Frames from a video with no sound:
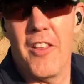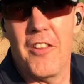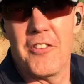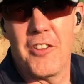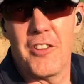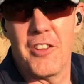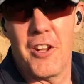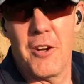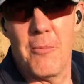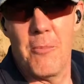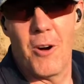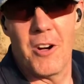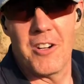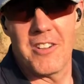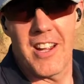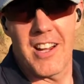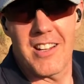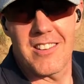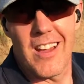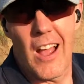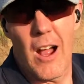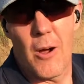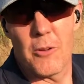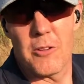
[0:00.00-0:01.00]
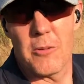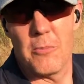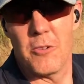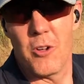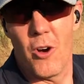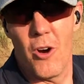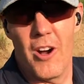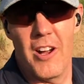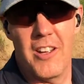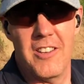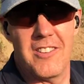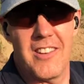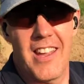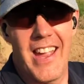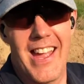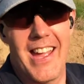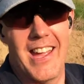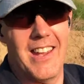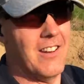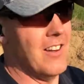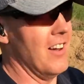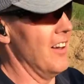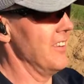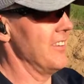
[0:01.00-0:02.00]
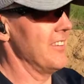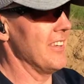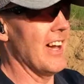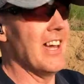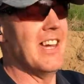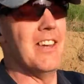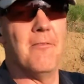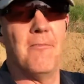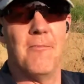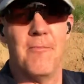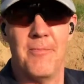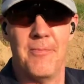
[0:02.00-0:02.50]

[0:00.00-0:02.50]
that's a little more decked out with some toys and a sight.